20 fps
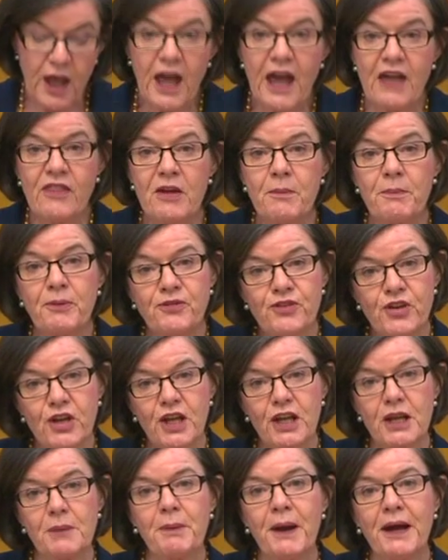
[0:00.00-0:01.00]
and they're
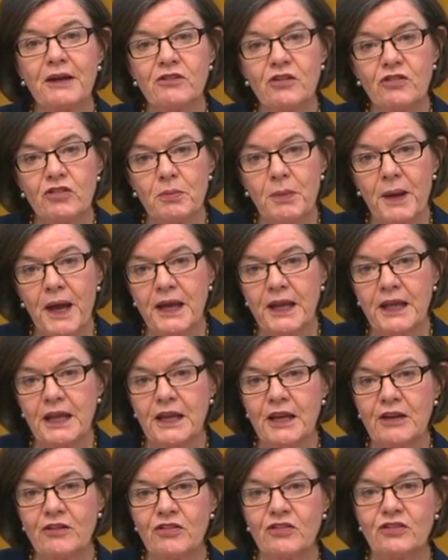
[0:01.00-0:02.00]
particularly participating
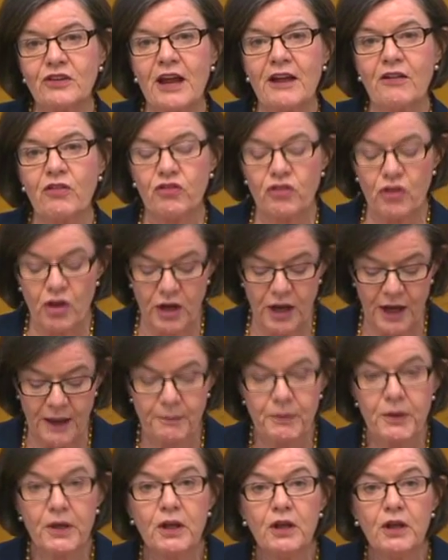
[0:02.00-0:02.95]
in interstate soccer.